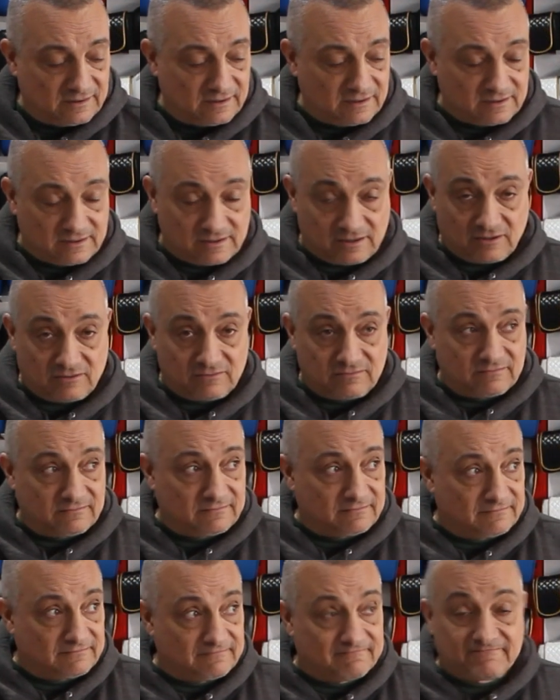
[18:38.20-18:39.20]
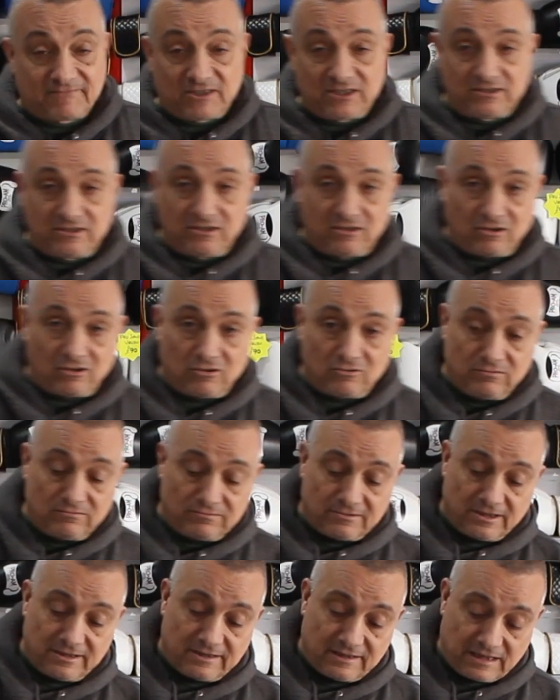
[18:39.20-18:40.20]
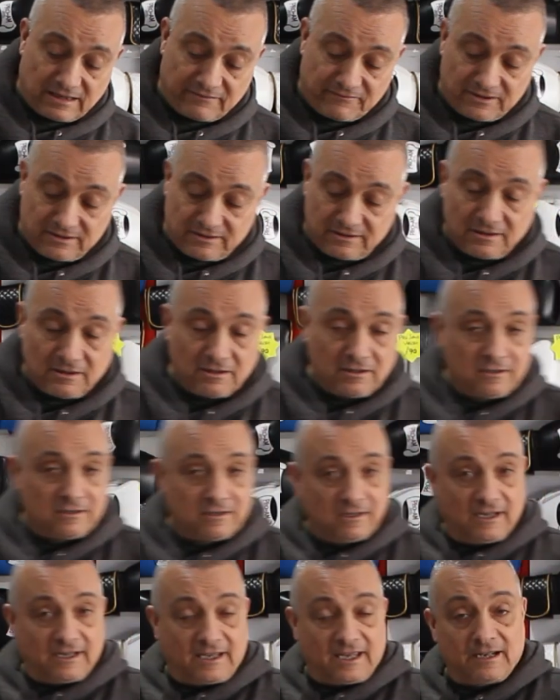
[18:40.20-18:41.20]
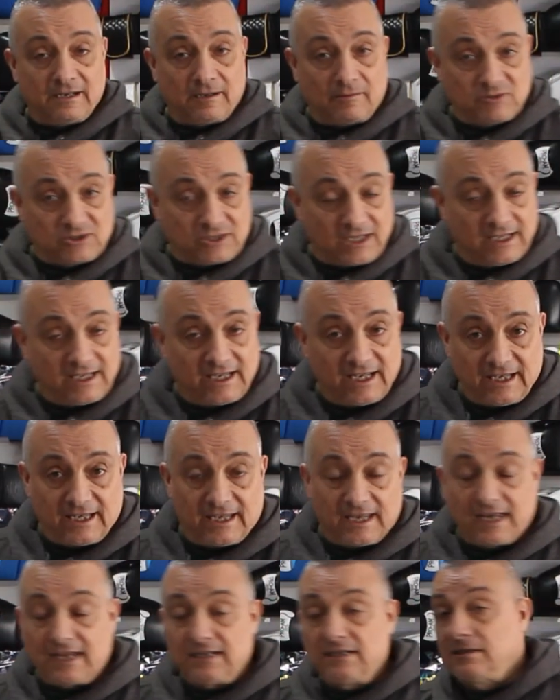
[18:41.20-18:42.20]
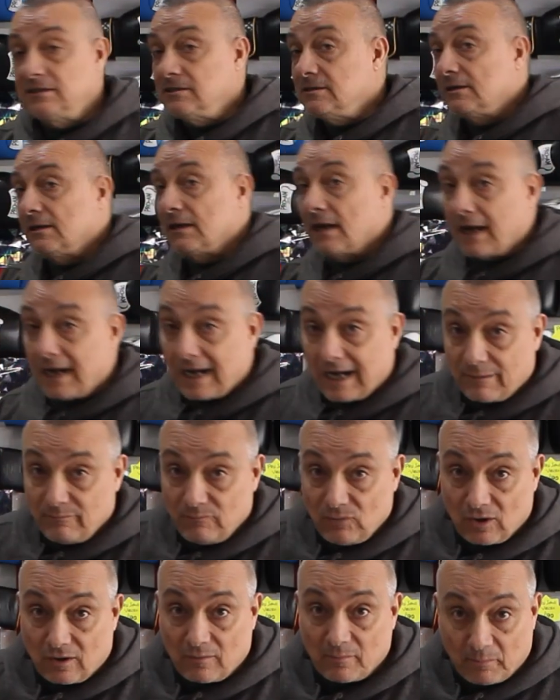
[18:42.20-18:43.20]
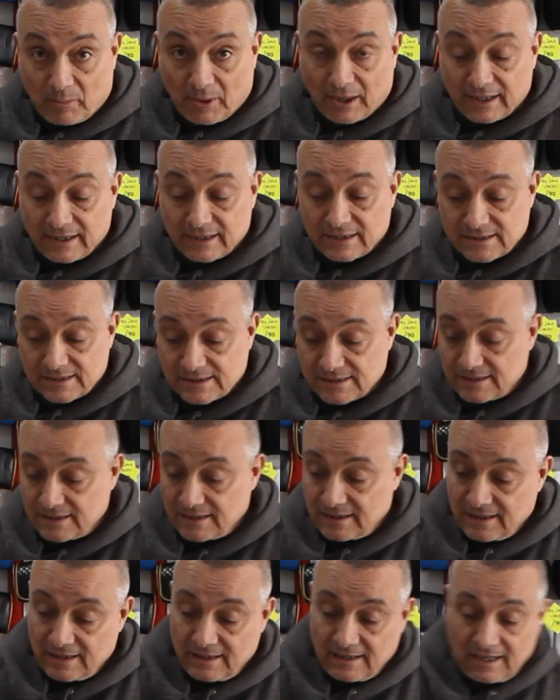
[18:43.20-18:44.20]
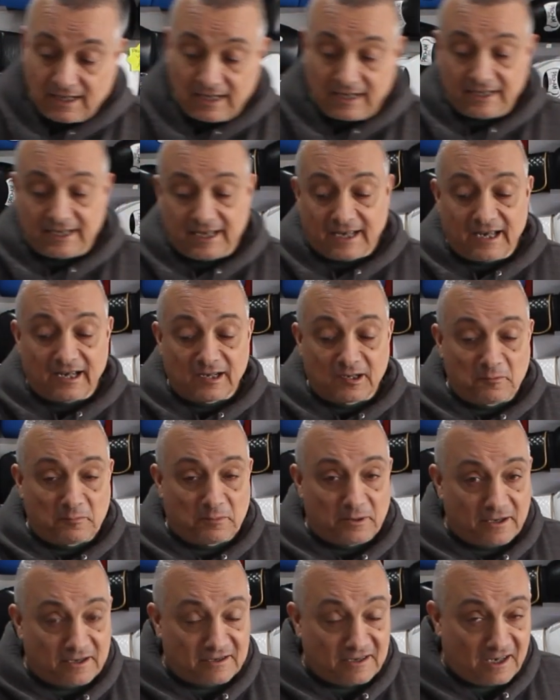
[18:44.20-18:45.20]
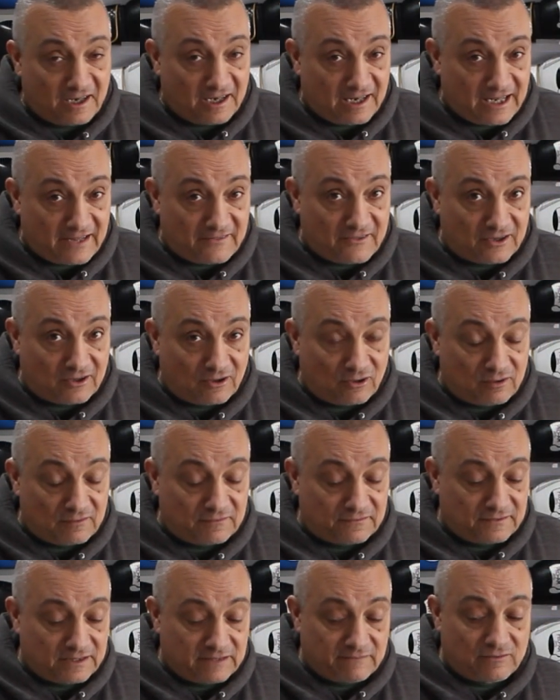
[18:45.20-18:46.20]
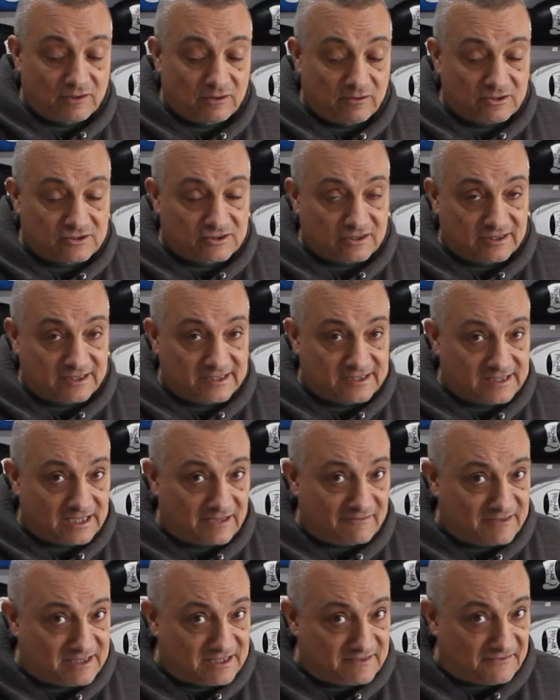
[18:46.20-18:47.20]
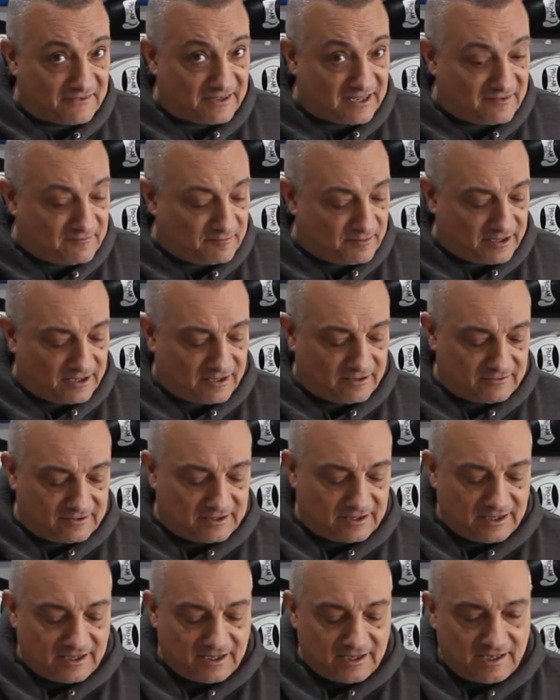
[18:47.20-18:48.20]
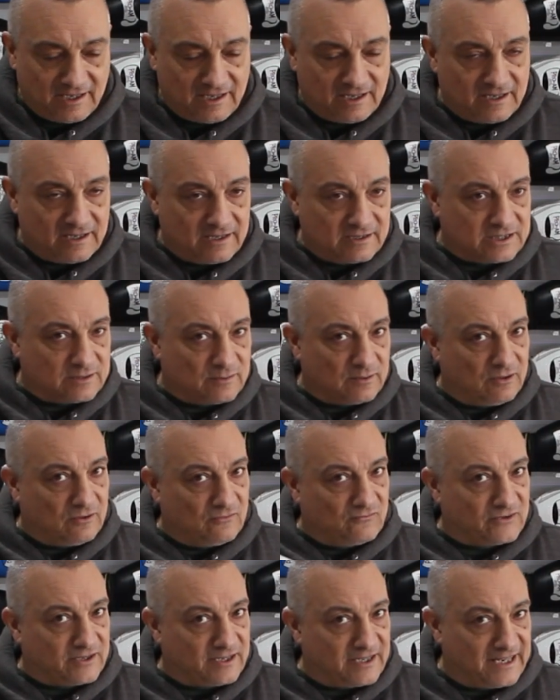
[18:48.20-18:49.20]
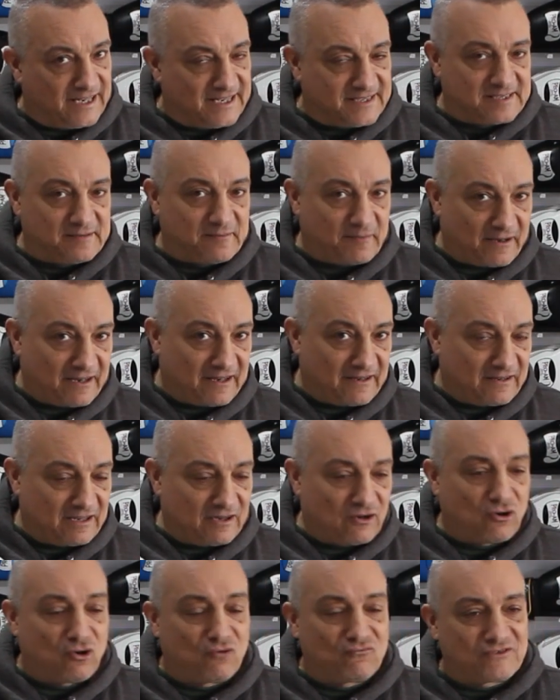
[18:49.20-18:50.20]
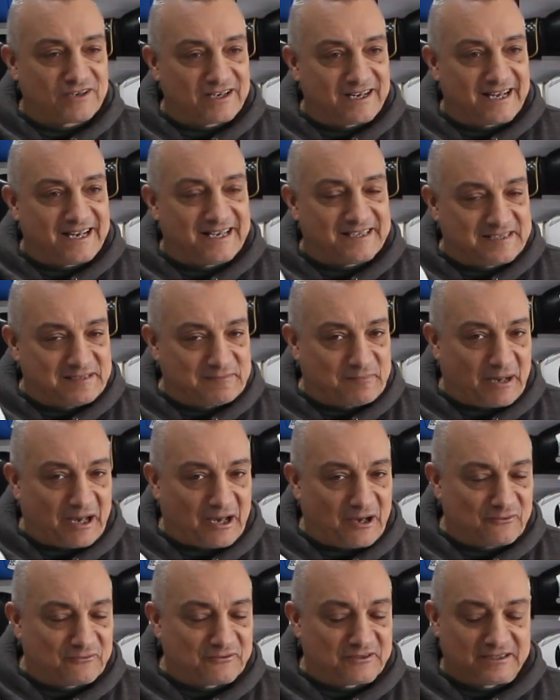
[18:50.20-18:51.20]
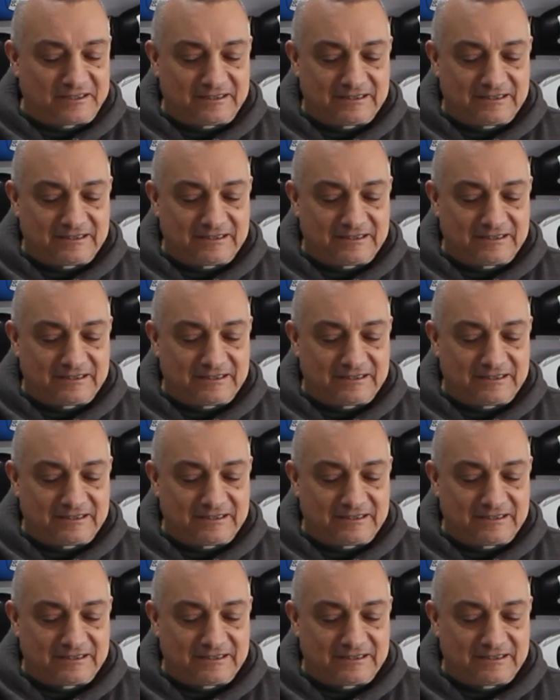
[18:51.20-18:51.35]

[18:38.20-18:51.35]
So there you go, there you have it. Again, I'm saying it again, I'm not biased. I can't compare a leather glove, even though it's only £75, to £180,